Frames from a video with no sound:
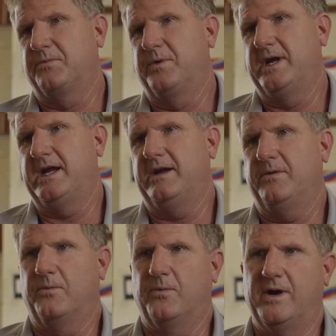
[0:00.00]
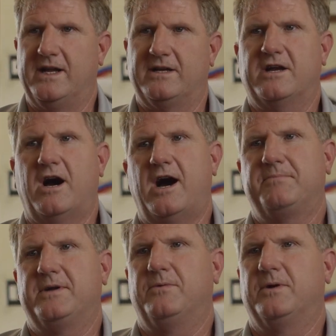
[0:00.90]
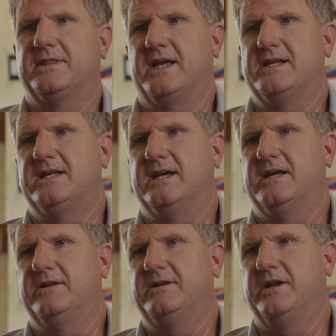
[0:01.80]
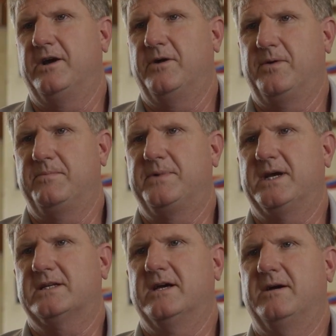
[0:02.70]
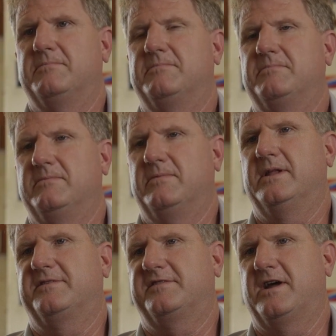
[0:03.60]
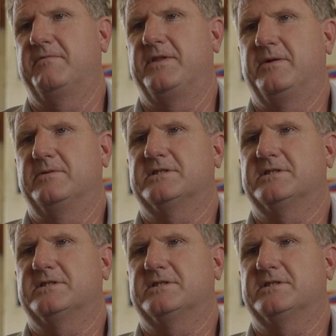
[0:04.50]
we went and copied what they did. You know, we picked up the stuff they were